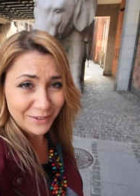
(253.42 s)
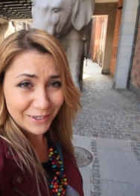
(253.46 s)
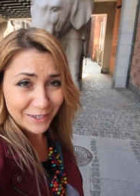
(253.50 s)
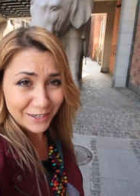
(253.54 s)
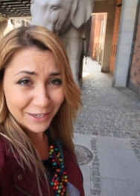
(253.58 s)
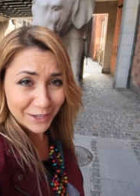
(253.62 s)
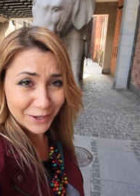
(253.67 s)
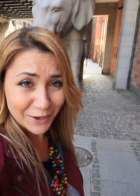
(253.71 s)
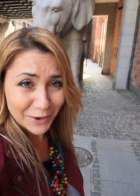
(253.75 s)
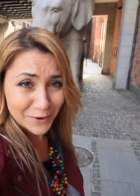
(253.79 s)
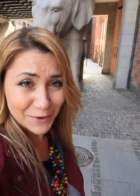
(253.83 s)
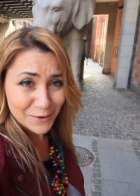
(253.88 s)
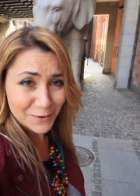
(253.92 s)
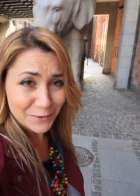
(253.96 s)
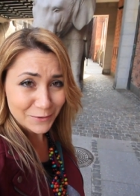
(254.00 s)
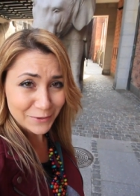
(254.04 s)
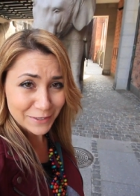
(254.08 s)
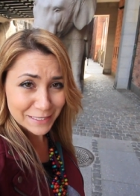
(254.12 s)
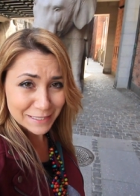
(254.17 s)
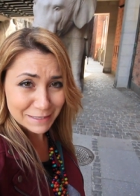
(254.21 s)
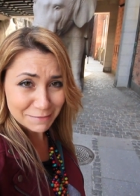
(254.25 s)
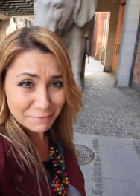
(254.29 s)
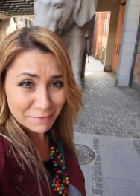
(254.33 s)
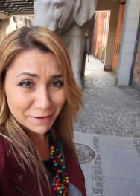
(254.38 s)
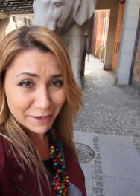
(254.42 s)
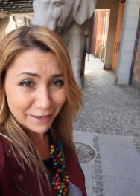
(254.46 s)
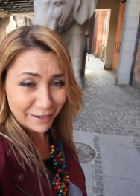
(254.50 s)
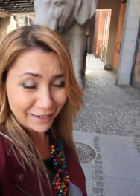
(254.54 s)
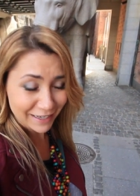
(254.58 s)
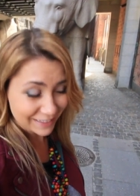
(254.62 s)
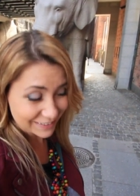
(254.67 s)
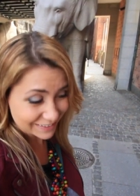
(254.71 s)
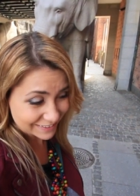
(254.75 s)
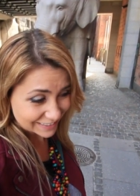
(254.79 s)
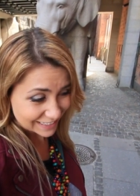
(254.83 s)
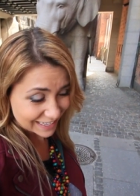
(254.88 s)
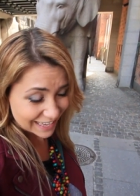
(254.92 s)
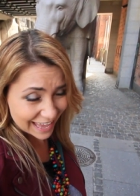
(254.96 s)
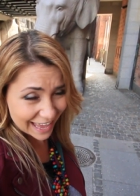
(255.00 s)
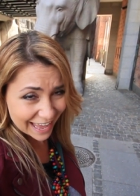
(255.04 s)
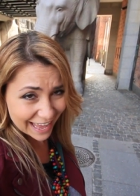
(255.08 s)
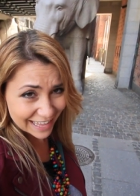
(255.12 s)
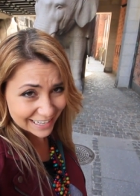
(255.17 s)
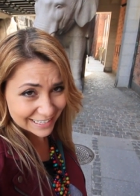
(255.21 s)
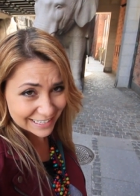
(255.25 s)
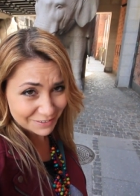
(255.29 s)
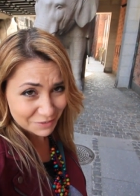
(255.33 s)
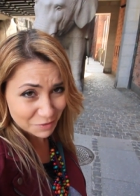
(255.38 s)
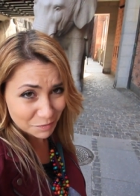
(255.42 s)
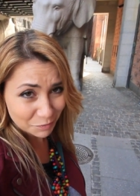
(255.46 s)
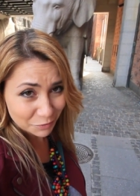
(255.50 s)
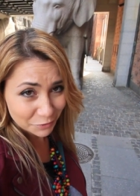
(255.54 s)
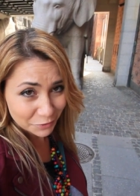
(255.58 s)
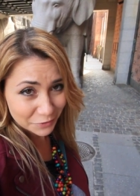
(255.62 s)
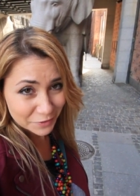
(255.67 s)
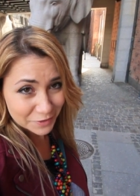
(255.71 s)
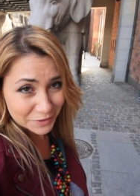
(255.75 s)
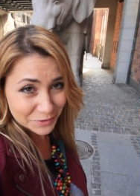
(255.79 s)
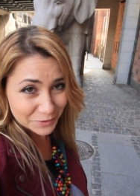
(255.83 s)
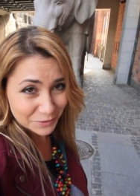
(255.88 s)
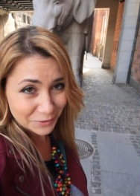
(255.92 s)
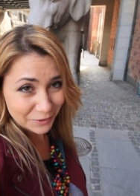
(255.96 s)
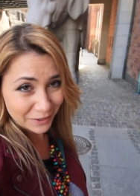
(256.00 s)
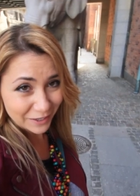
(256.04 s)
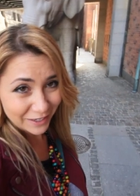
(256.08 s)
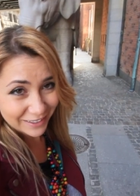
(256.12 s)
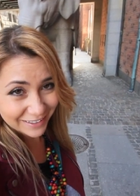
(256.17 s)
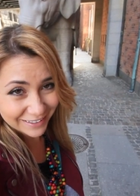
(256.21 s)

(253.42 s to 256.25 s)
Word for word: we're gonna go drink some beer and have a brewery tour.